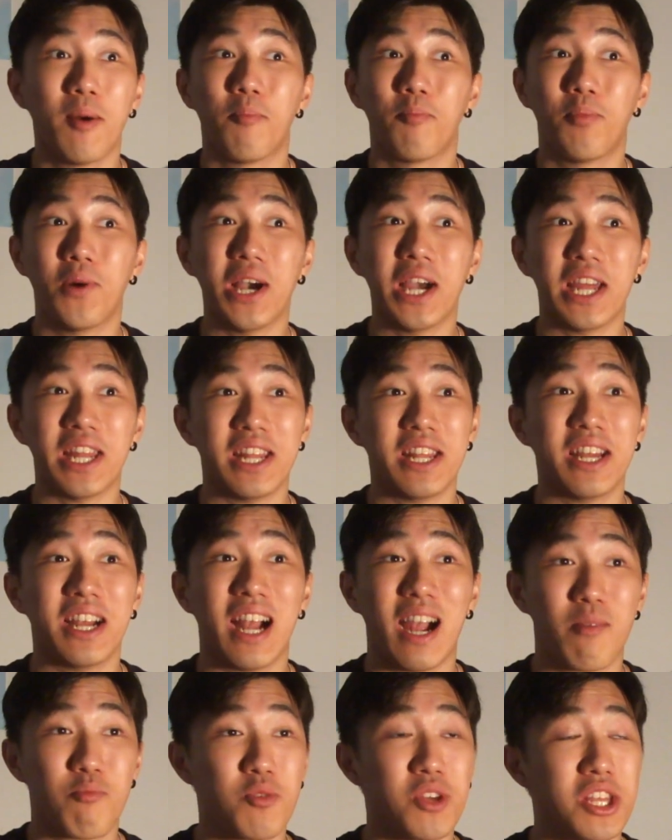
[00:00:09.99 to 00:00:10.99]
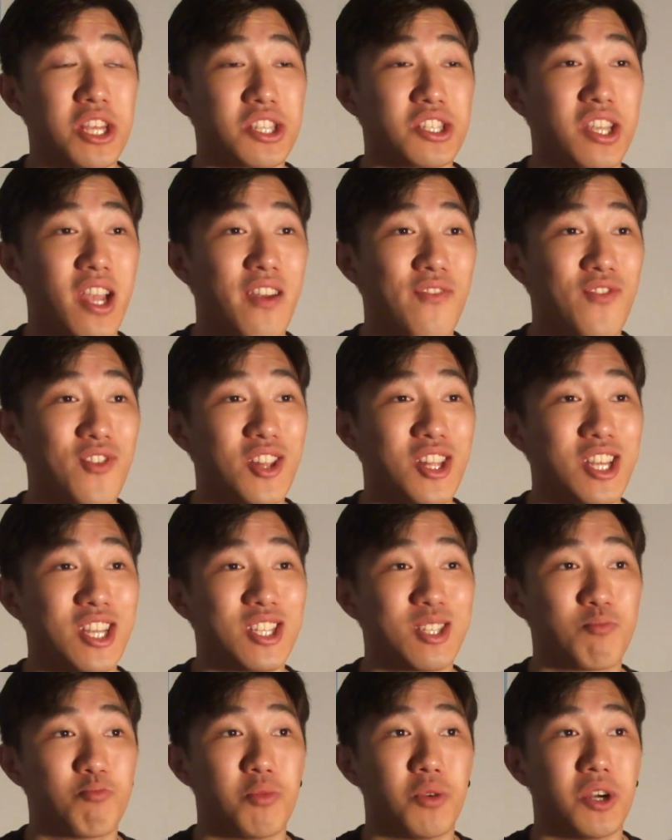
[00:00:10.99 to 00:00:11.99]
But I'm really excited for
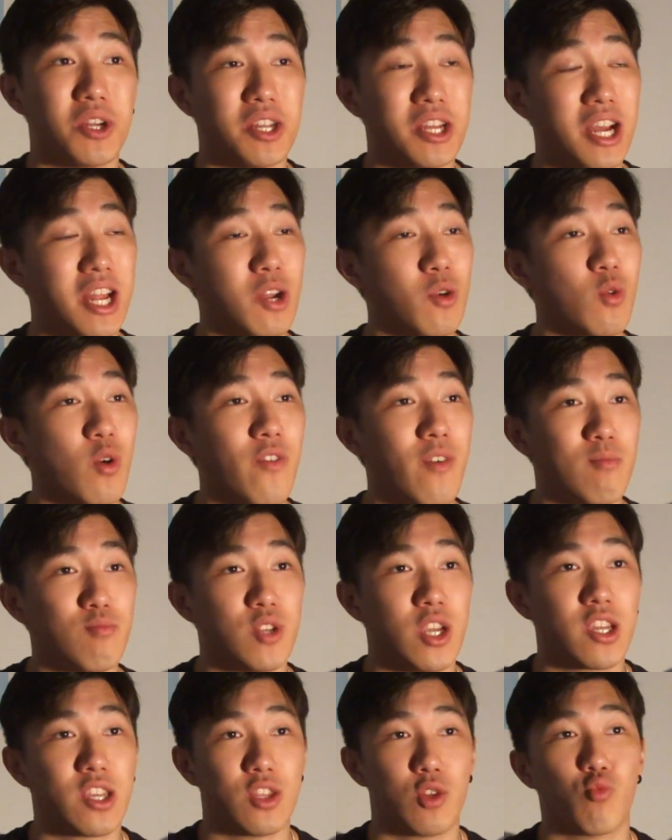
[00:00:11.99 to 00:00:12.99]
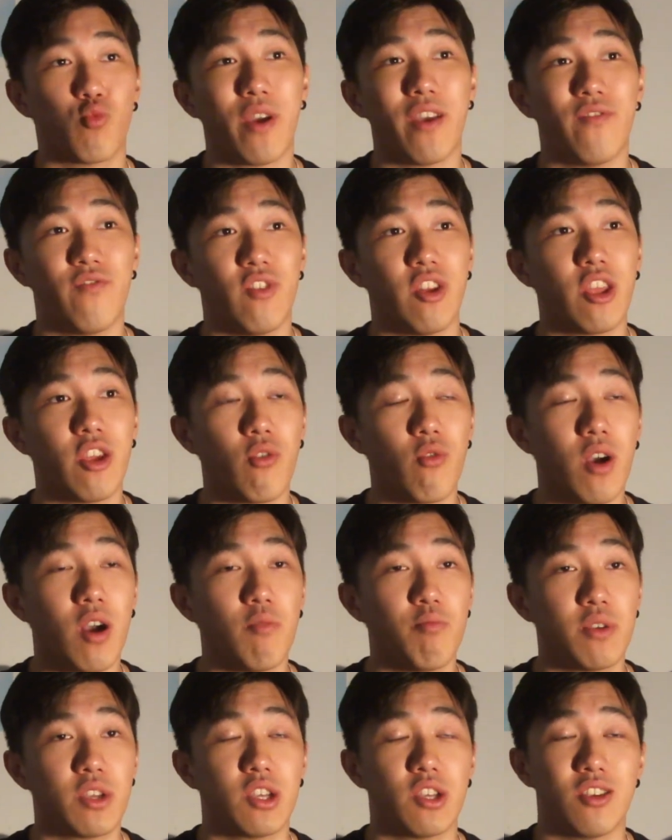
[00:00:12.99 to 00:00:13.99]
this, but I don't know if I'm checking the right video
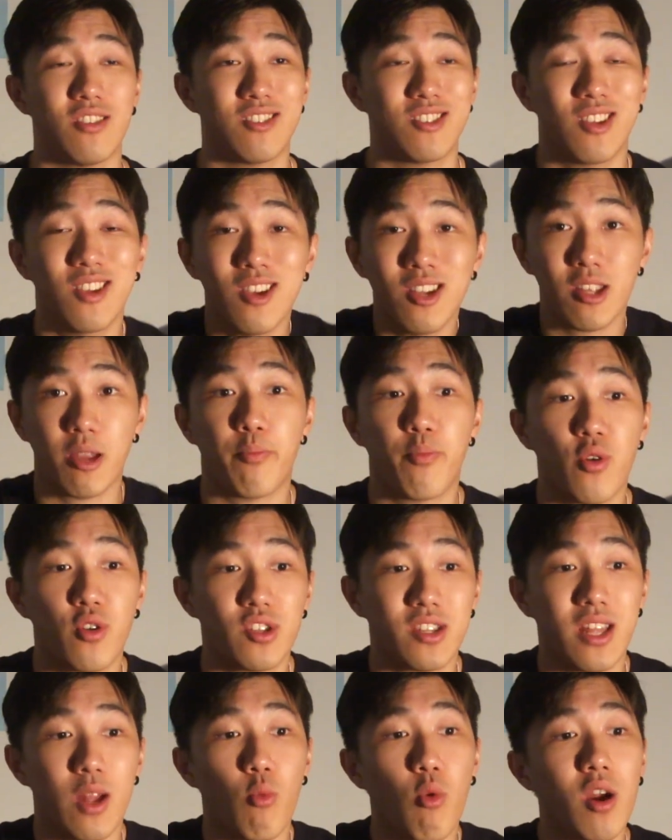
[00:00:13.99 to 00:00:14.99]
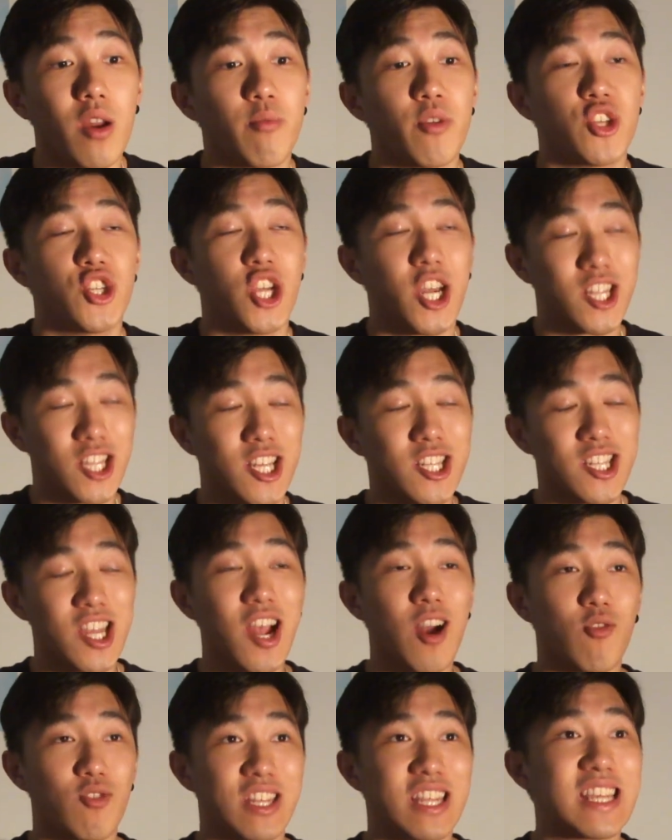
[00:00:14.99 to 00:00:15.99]
out because the person that wanted me to check this
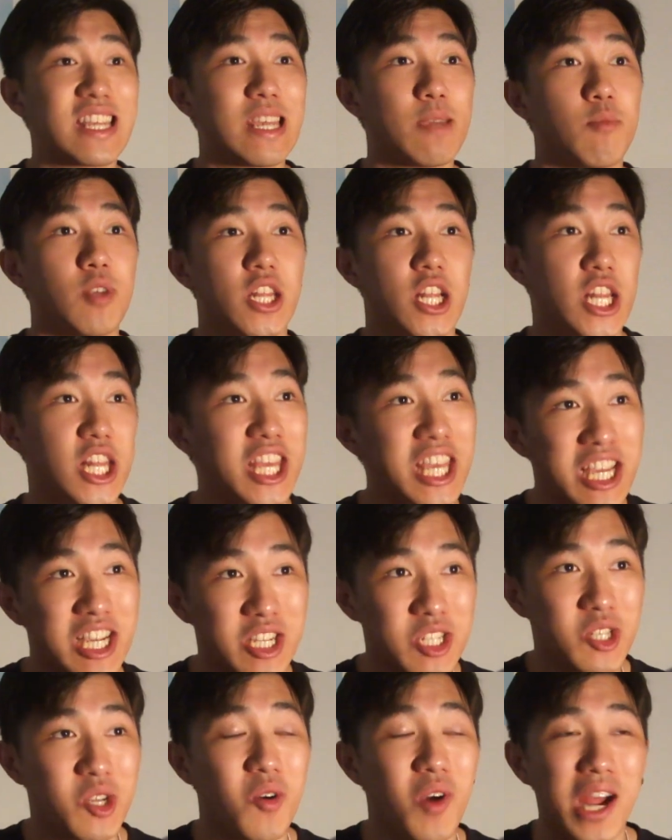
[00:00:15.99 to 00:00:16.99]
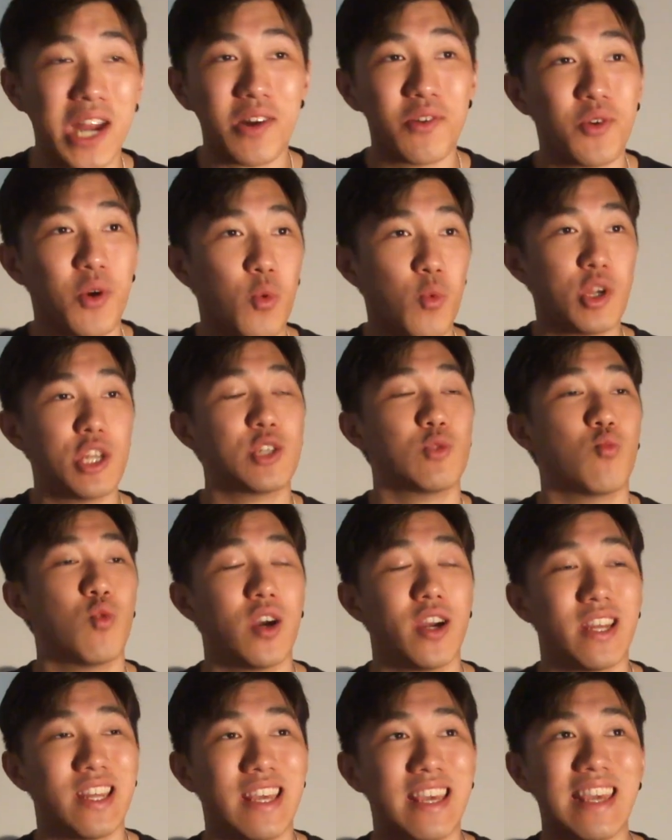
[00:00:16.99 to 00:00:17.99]
out didn't give me the link. So I don't know which
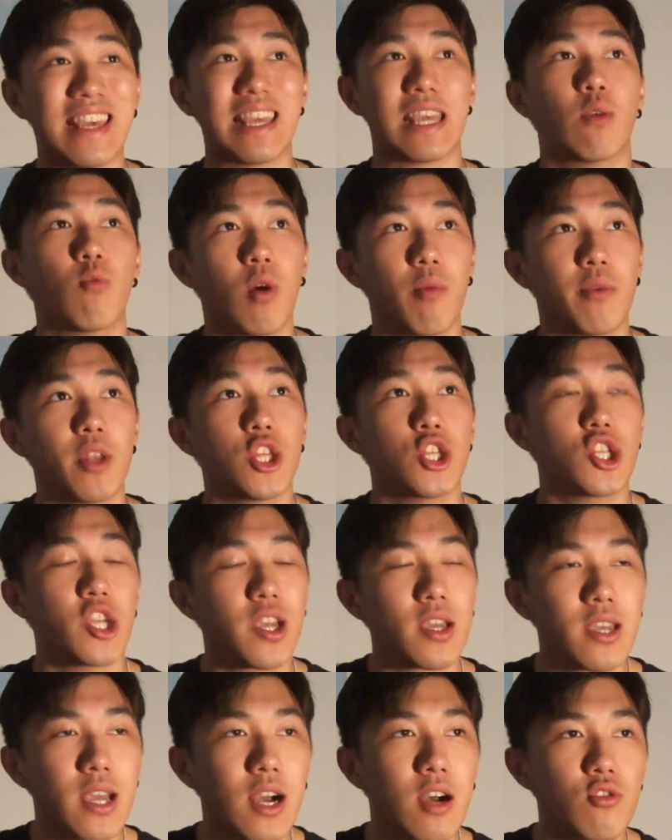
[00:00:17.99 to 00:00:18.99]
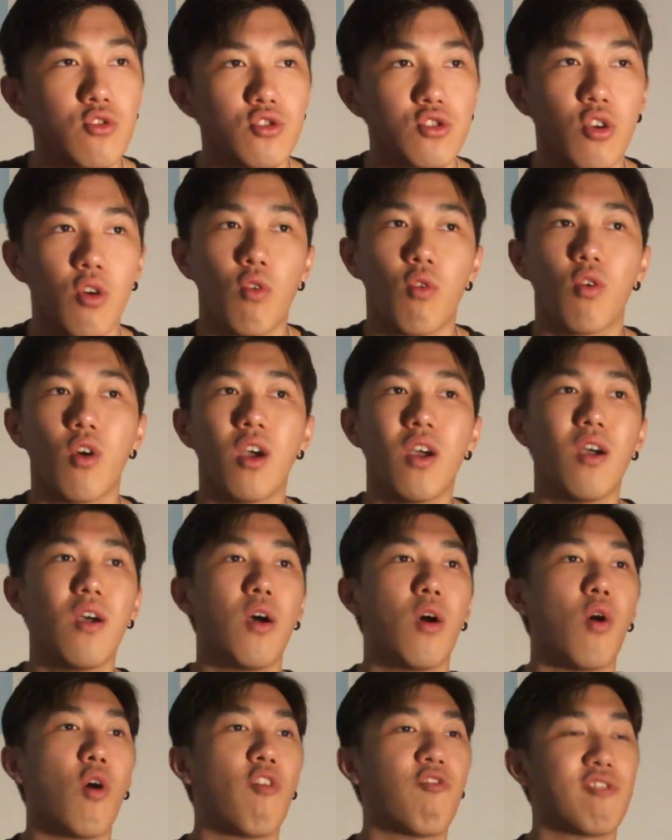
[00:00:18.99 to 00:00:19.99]
one he wanted me to check out. So
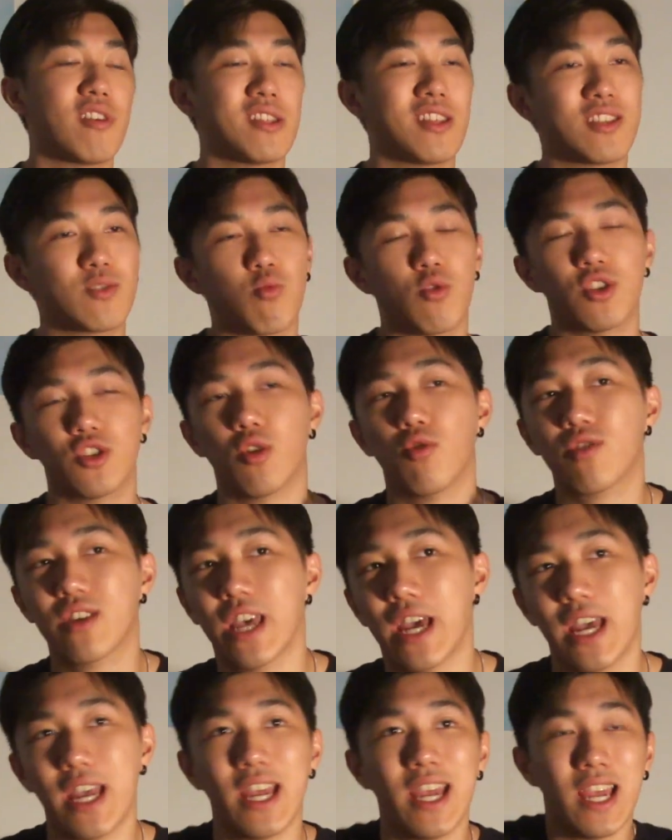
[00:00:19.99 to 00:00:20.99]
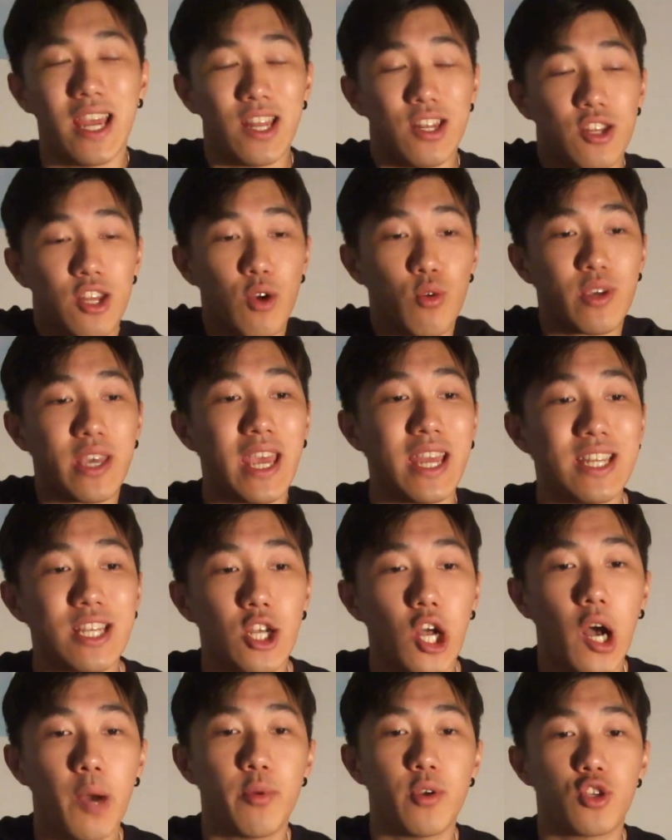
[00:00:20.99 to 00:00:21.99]
hopefully this one's okay. Don't get any
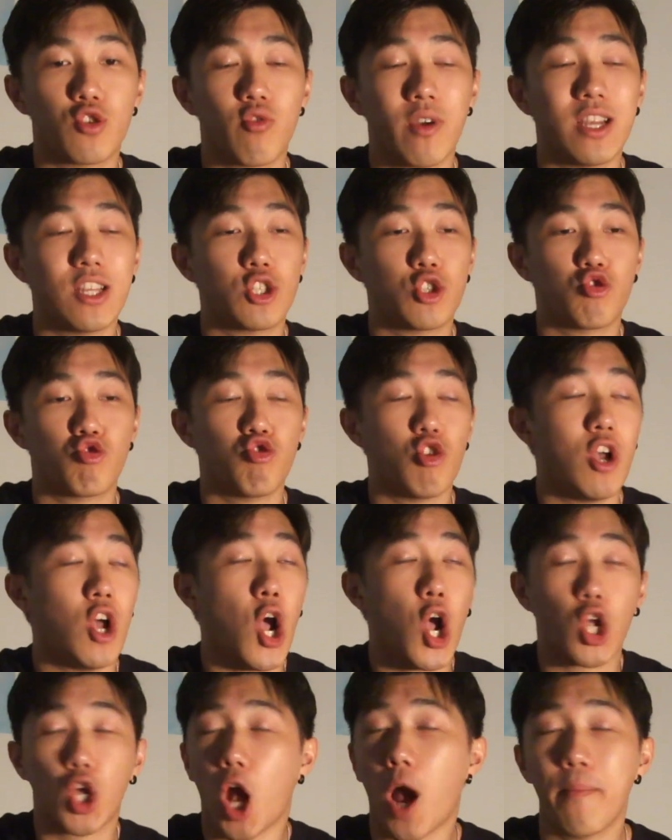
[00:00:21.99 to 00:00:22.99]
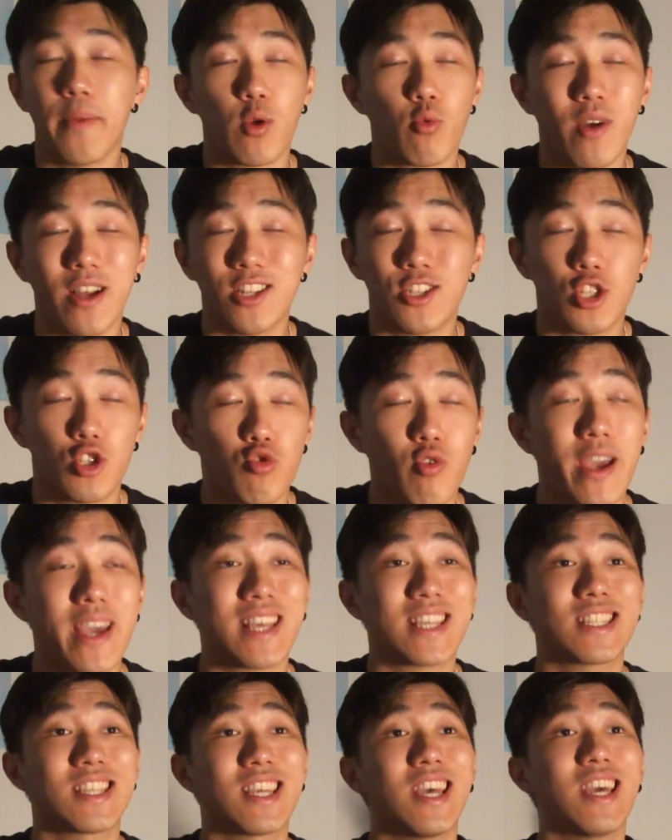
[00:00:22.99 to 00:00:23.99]
copyright
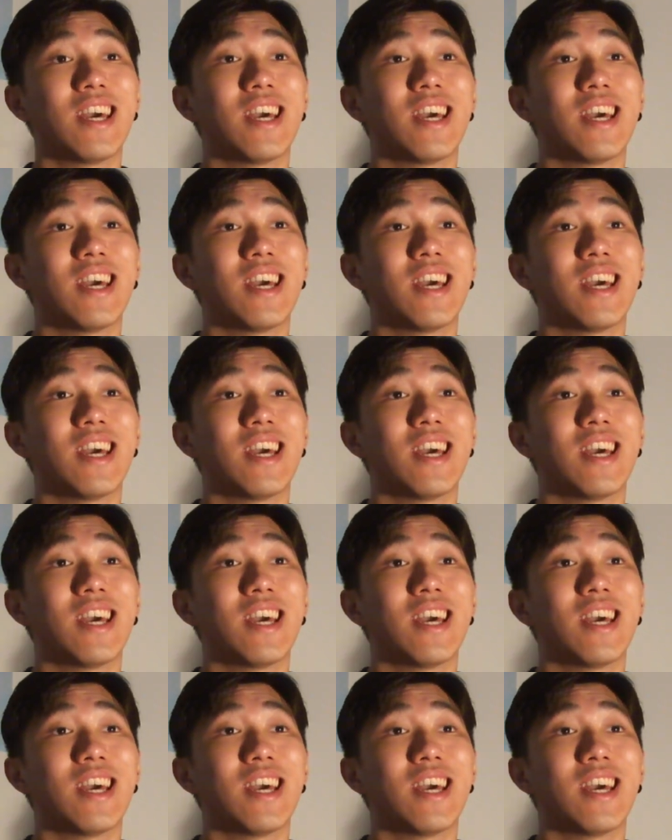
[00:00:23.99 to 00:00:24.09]
strikes.